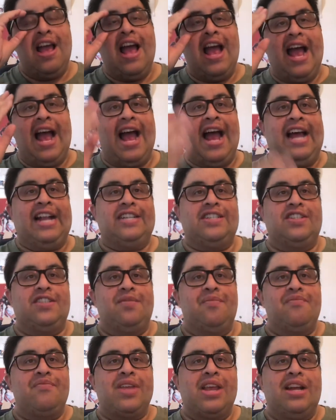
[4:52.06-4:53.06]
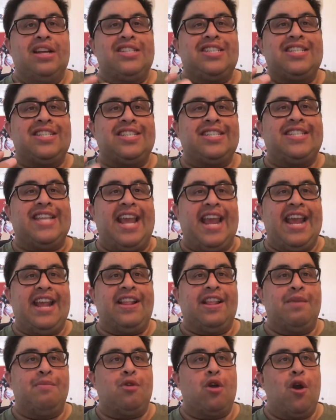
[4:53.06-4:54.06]
And just seeing
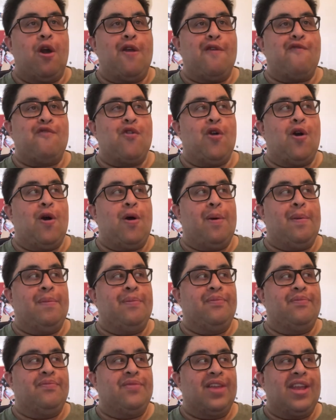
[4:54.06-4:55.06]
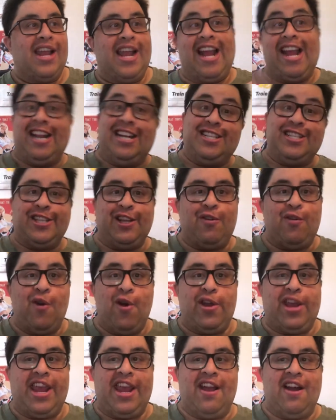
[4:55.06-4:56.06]
them go from innocent,
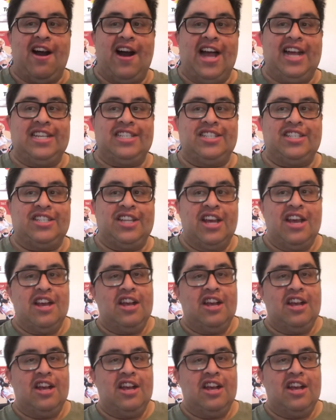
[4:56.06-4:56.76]
quirky guys